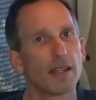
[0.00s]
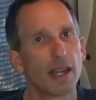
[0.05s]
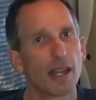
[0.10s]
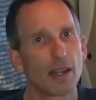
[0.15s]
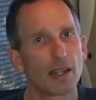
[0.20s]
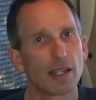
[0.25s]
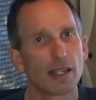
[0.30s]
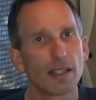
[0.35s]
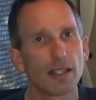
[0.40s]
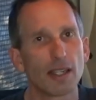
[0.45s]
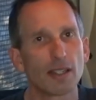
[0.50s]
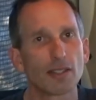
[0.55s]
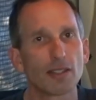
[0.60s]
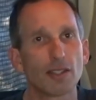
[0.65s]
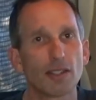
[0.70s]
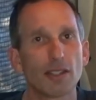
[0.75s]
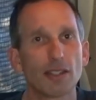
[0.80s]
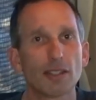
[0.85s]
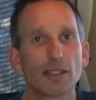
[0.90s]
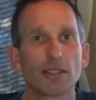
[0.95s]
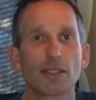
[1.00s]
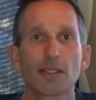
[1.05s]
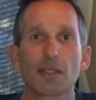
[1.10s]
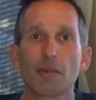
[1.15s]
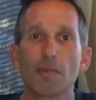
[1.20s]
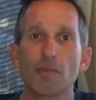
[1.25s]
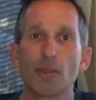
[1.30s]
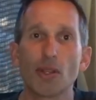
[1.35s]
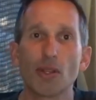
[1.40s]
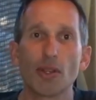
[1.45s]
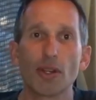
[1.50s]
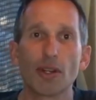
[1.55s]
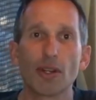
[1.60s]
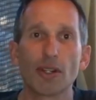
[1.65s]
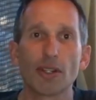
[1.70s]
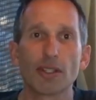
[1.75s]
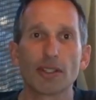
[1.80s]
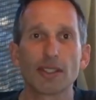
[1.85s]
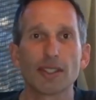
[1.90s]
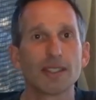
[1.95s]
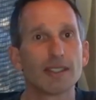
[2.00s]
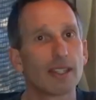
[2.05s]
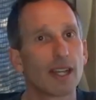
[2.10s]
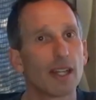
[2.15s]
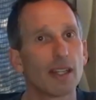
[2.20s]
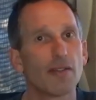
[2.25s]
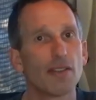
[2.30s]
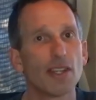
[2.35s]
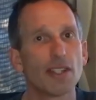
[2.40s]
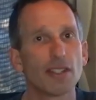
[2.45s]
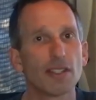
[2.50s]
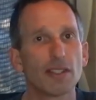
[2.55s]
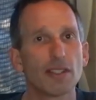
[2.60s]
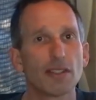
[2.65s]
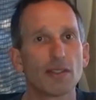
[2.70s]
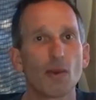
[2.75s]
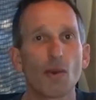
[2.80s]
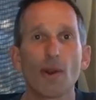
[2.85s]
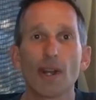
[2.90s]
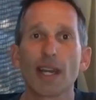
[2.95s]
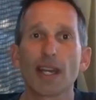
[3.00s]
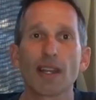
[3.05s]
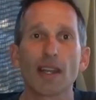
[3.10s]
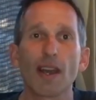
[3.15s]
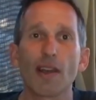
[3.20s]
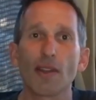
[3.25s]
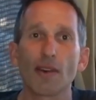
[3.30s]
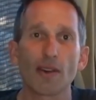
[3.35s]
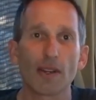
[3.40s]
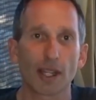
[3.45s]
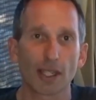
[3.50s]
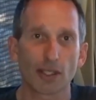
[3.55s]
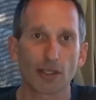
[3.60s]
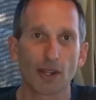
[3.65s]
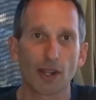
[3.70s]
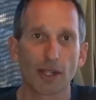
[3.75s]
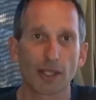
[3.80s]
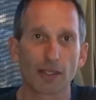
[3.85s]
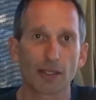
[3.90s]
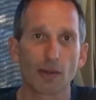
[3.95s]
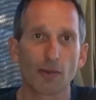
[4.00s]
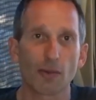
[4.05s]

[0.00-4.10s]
air conditioners, computers, televisions, or any other electronic